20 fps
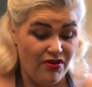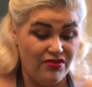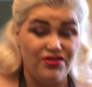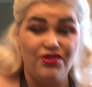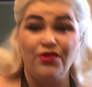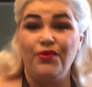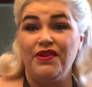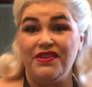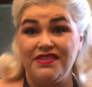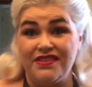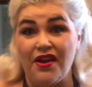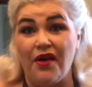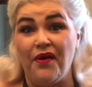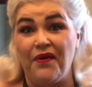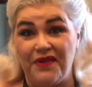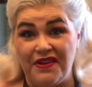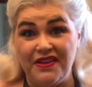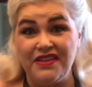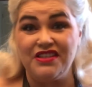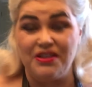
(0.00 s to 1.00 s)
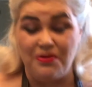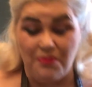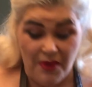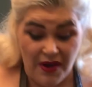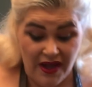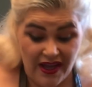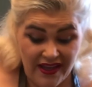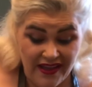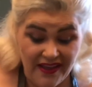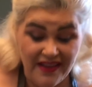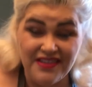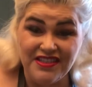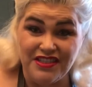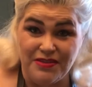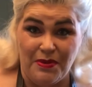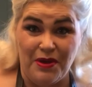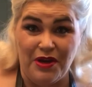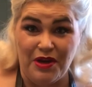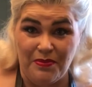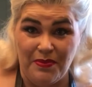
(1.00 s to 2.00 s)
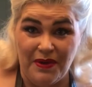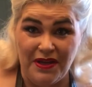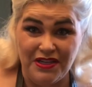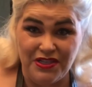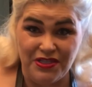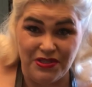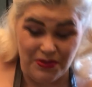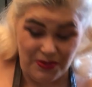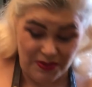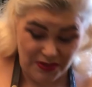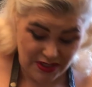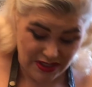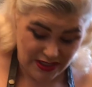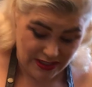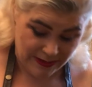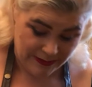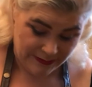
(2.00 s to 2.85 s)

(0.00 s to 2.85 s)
choy is going into my tomato base sauce.